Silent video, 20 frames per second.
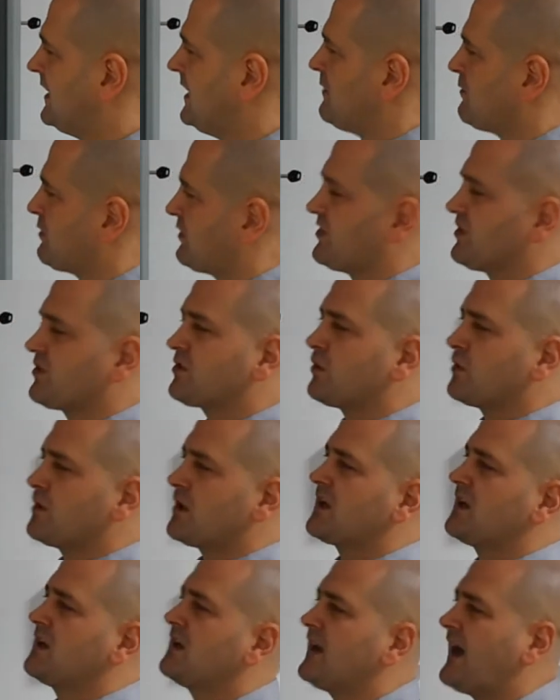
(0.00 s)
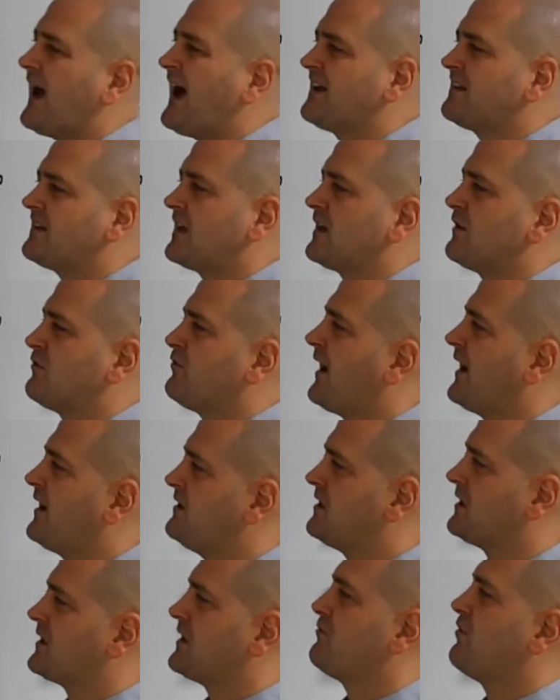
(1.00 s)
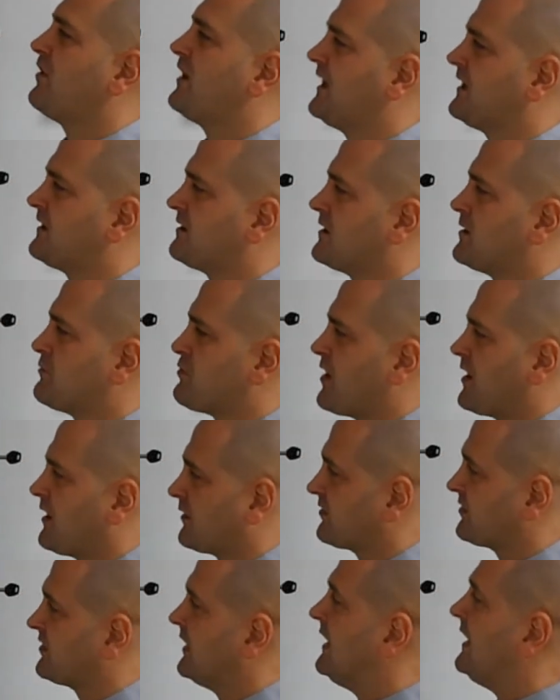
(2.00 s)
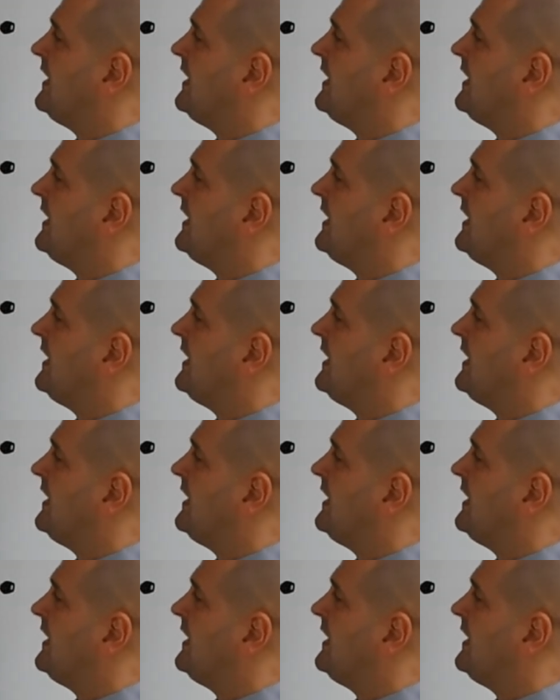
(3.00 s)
But just so you can identify and you can relate to the products.